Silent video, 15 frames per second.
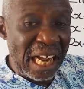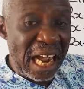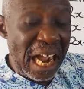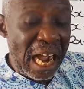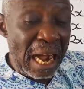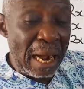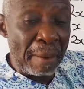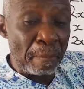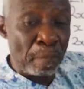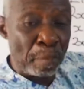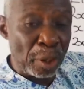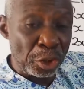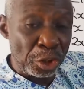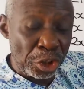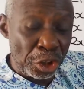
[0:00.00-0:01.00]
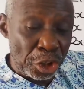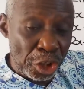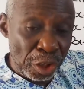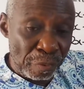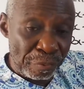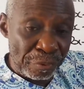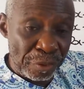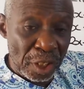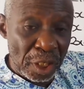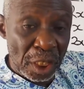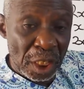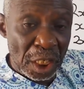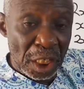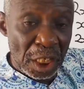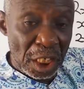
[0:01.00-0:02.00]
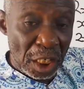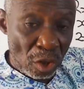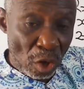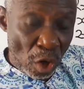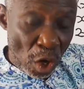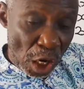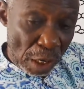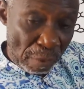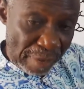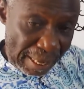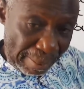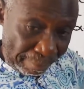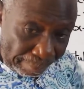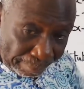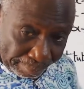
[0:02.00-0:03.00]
are positive, all of them,